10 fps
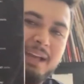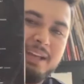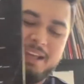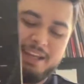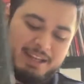
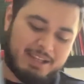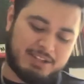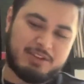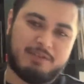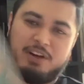It is the
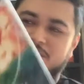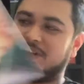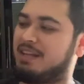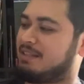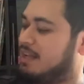version
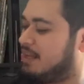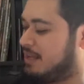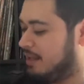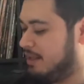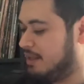that's the
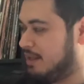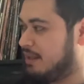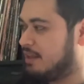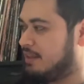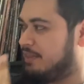
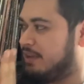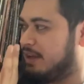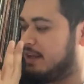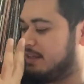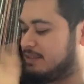
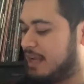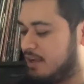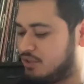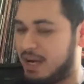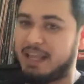
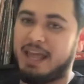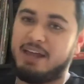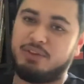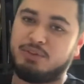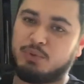soundtrack and the
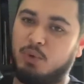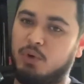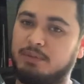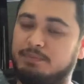score.